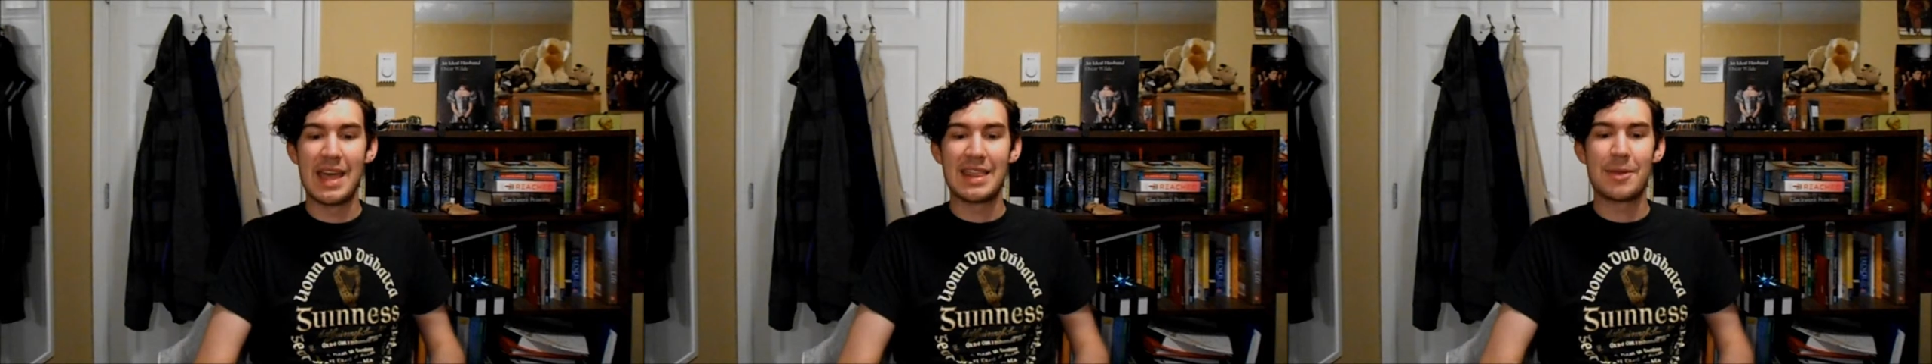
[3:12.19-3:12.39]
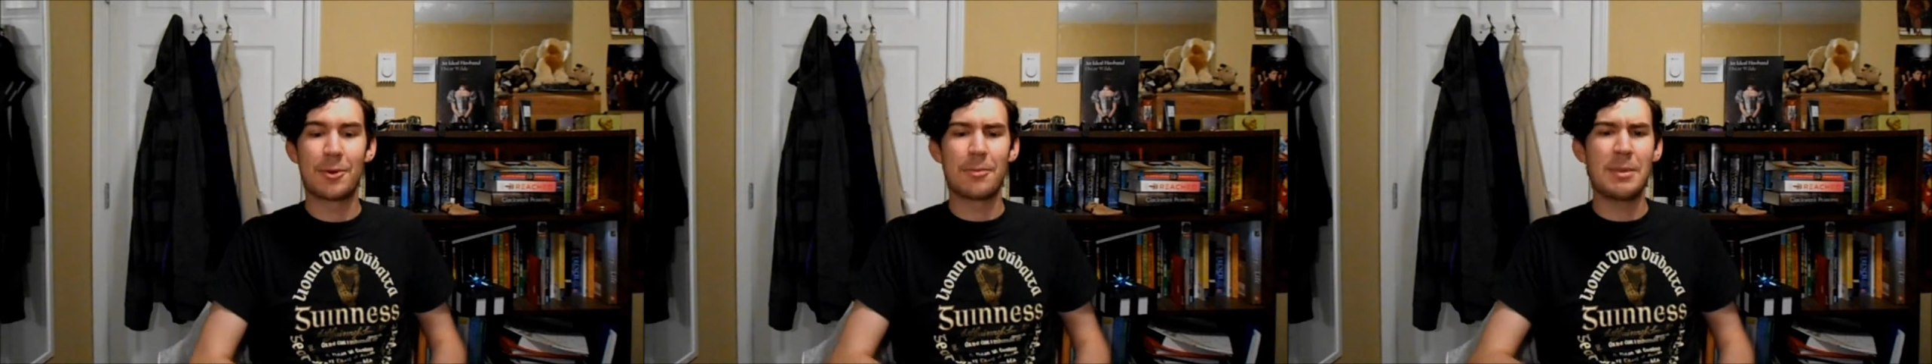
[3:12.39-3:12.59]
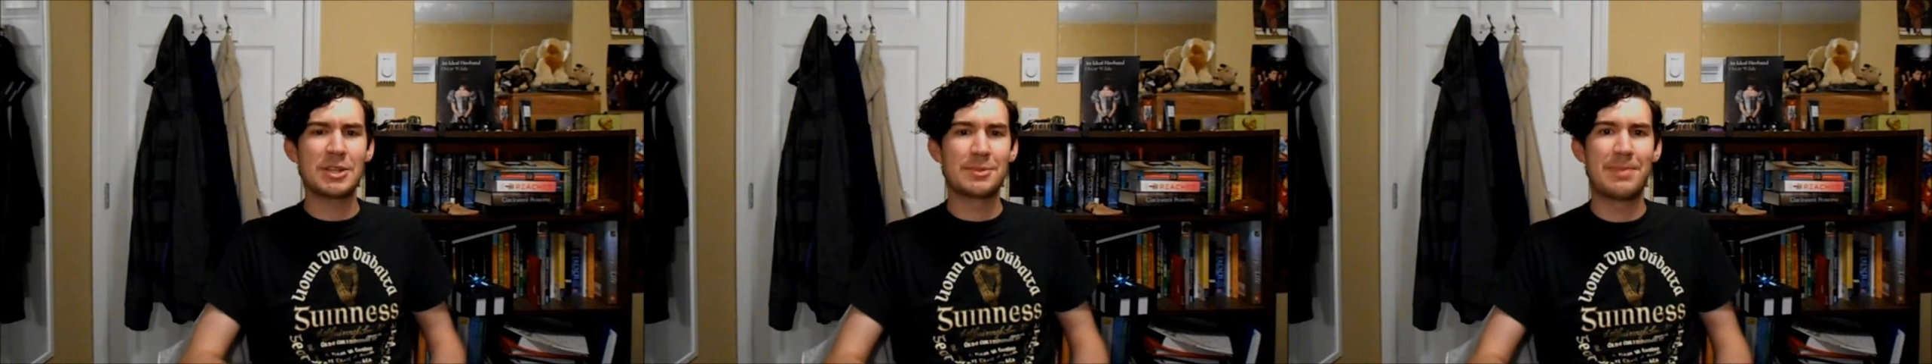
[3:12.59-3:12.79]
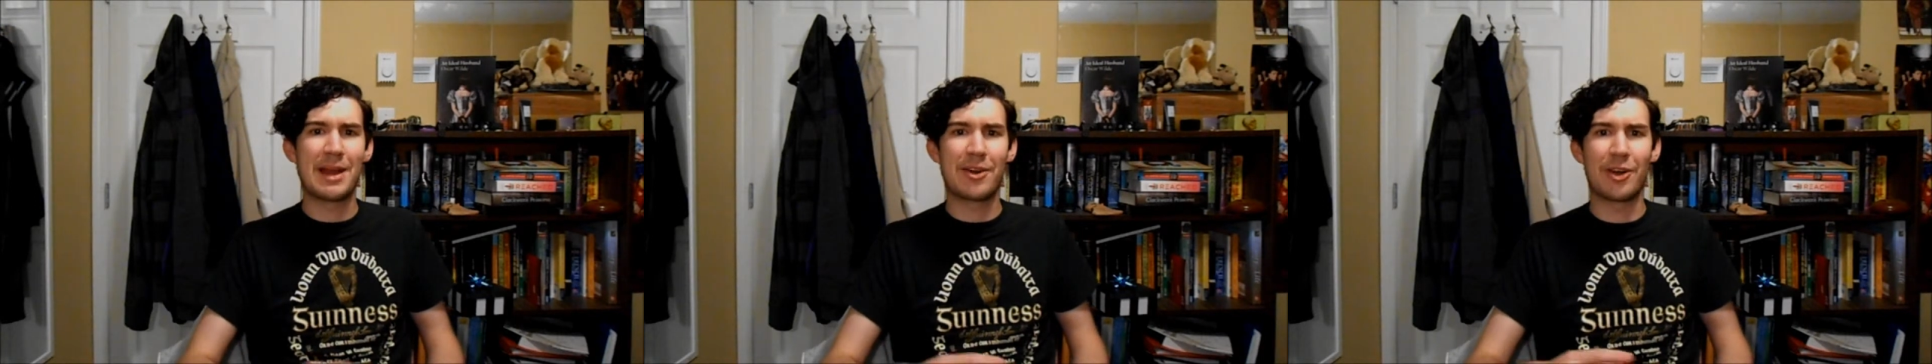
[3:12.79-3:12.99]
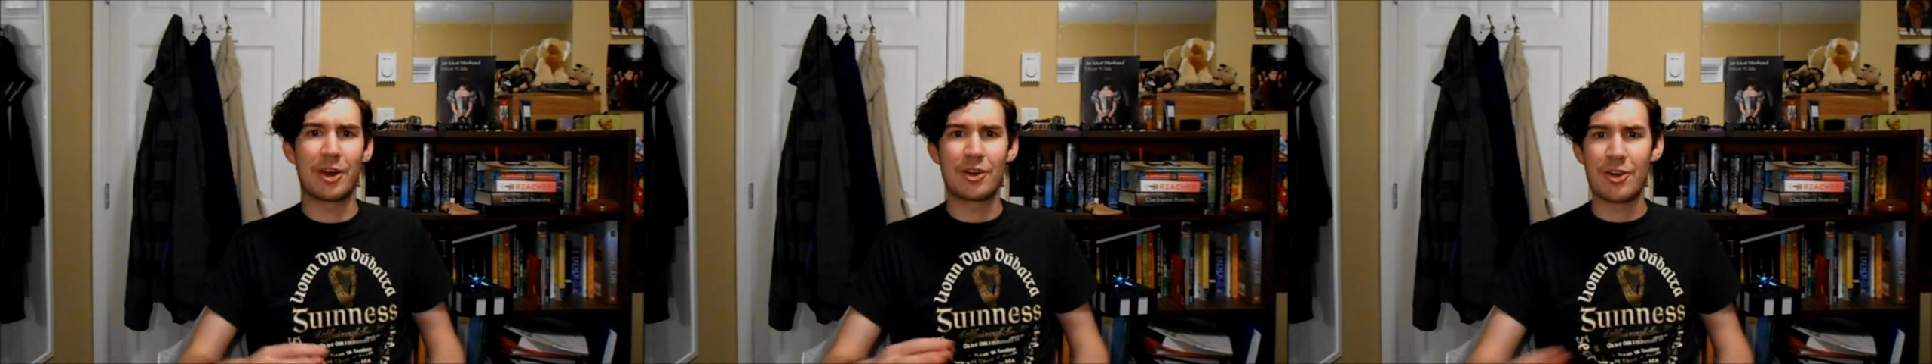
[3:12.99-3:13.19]
They were much
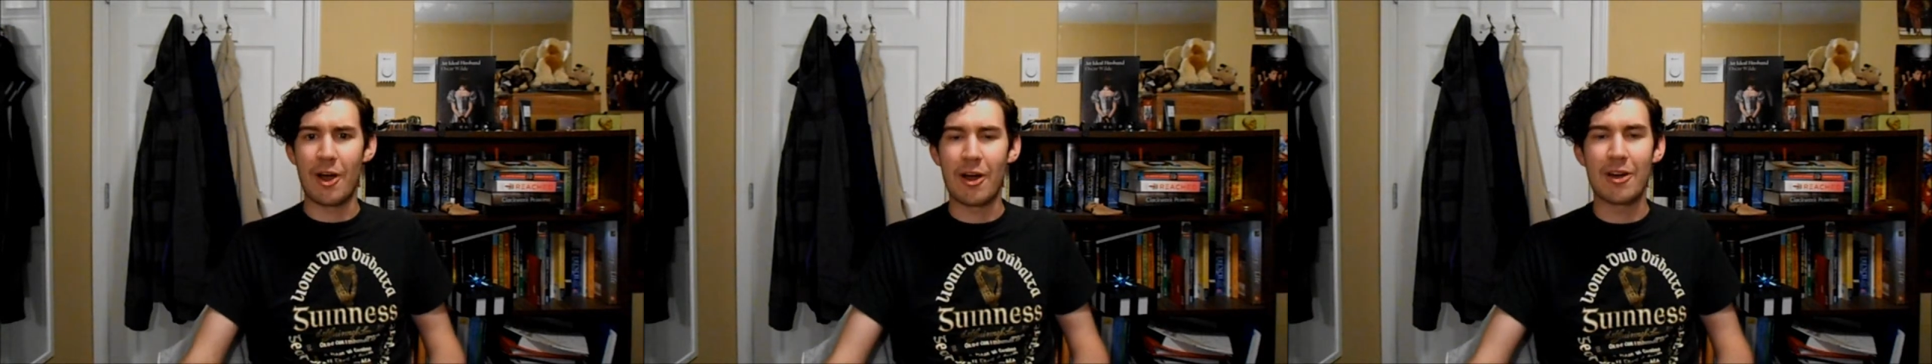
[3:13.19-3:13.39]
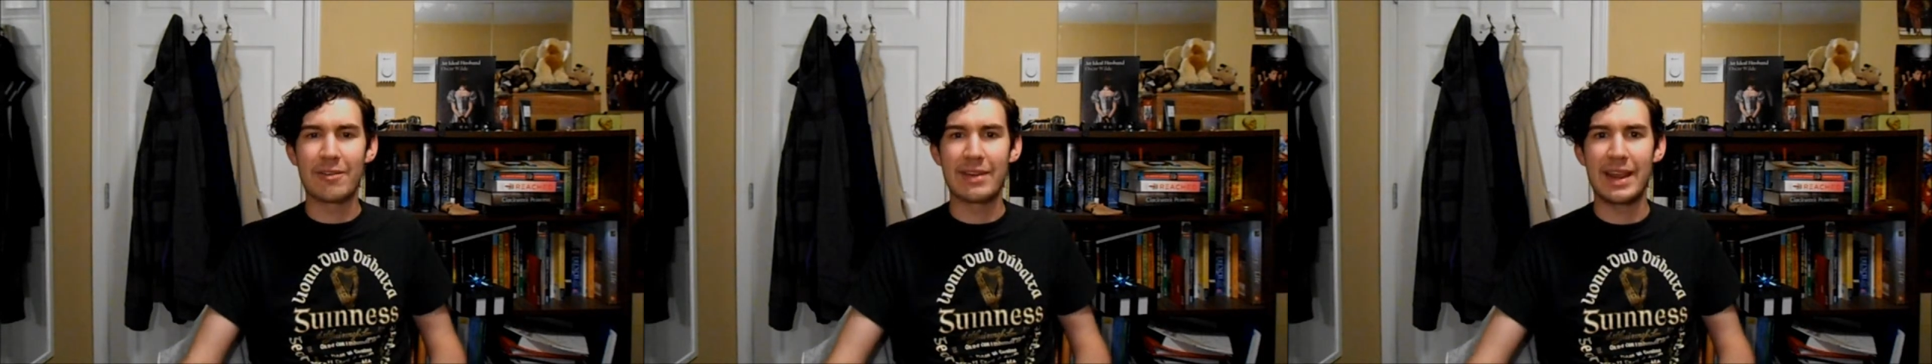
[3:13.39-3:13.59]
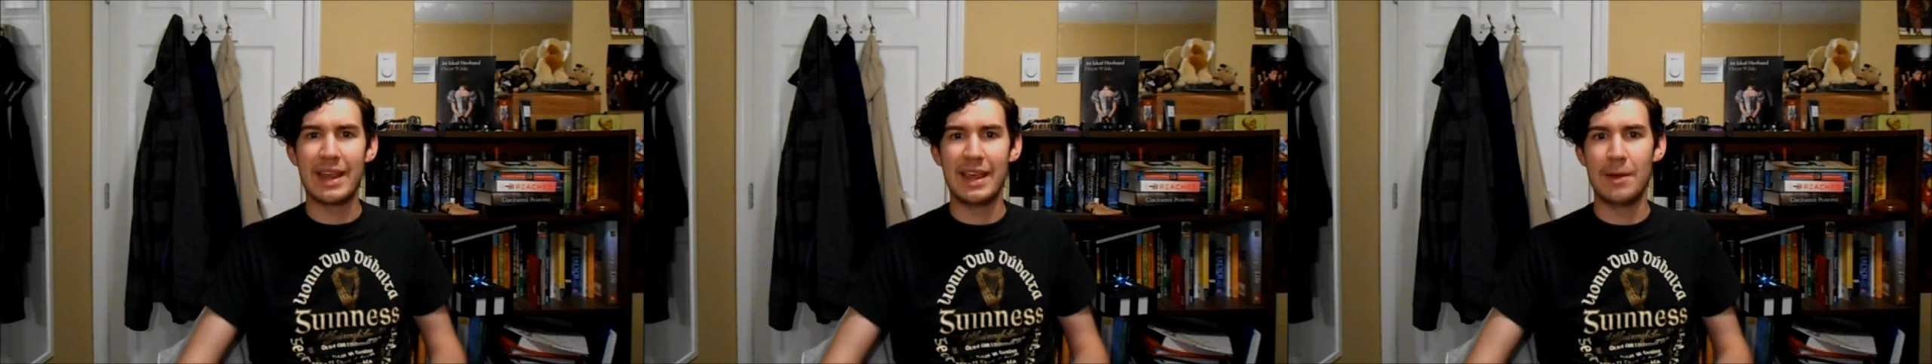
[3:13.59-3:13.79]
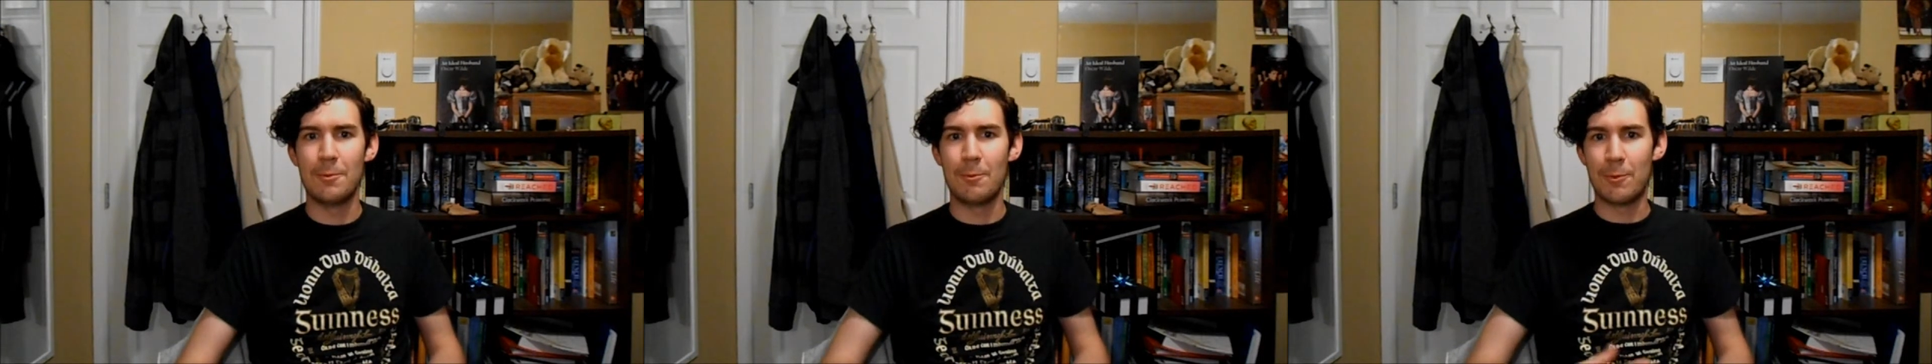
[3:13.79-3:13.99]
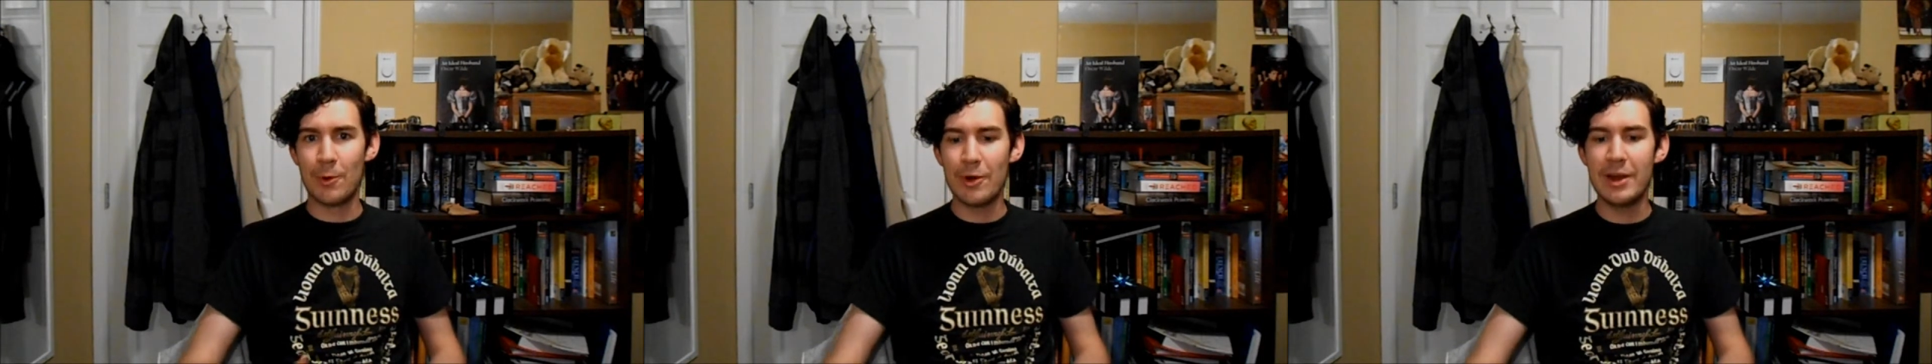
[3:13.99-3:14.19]
better at carving
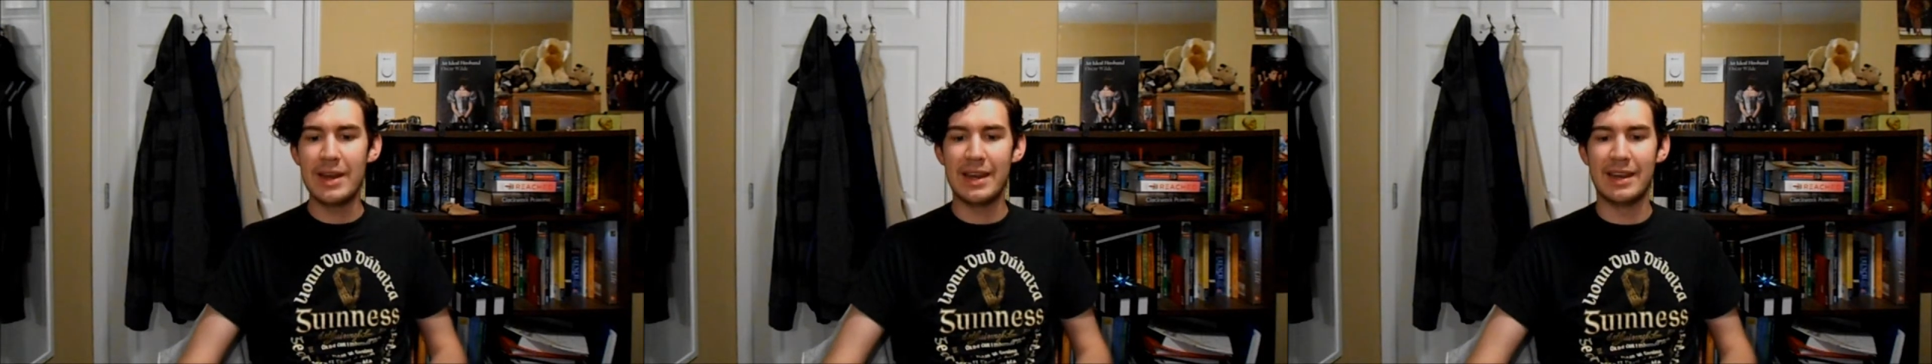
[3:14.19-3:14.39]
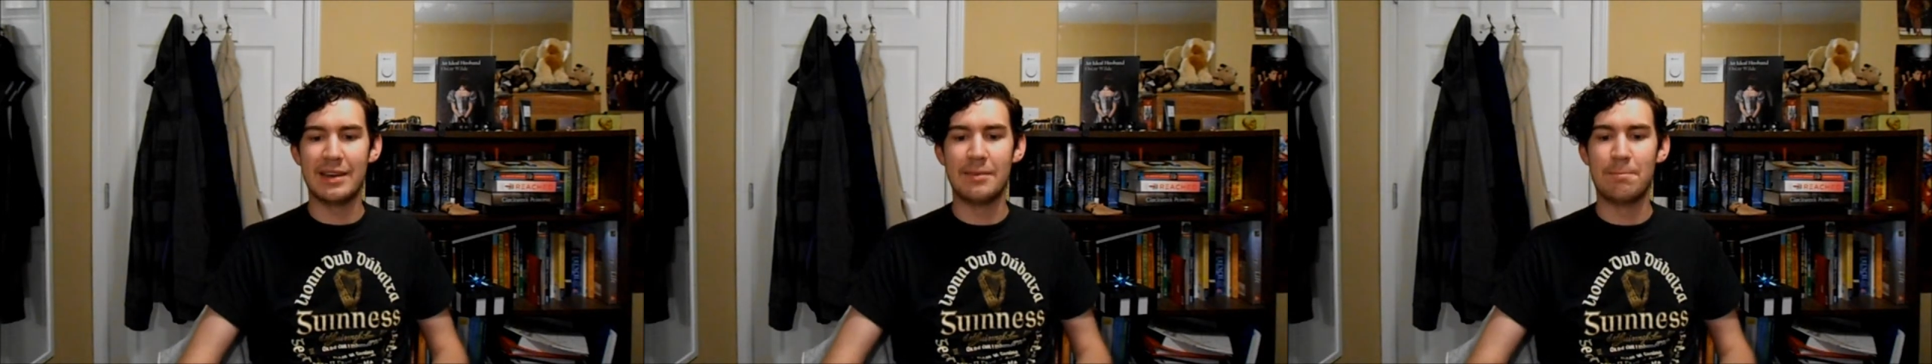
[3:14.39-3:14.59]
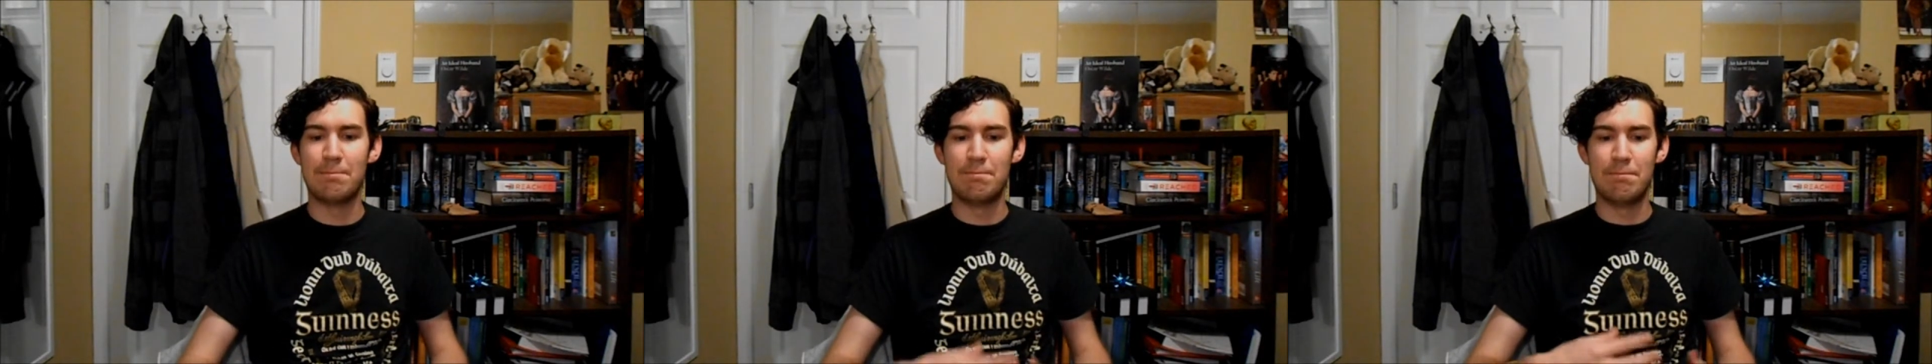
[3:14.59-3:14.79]
in wood and